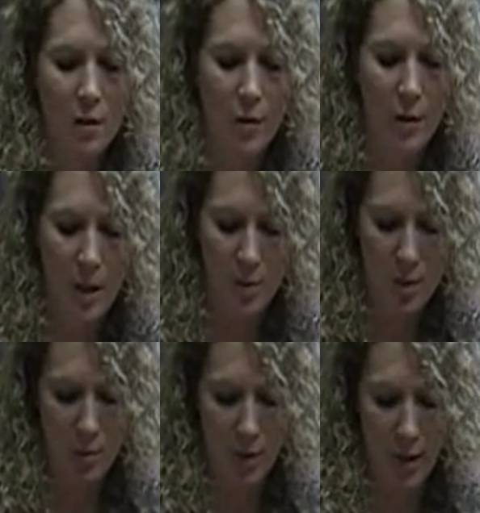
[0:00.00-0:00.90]
for them
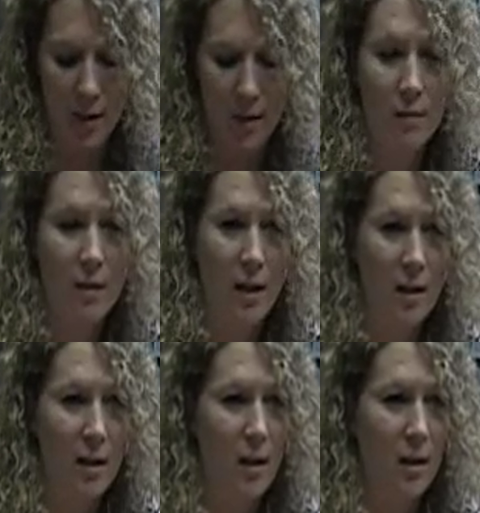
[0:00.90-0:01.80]
to play
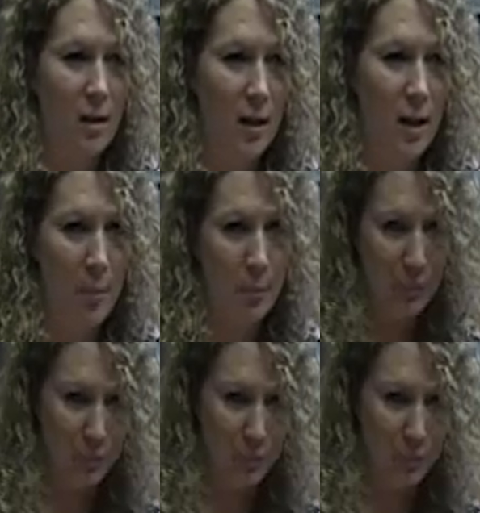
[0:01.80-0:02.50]
at the end of the game.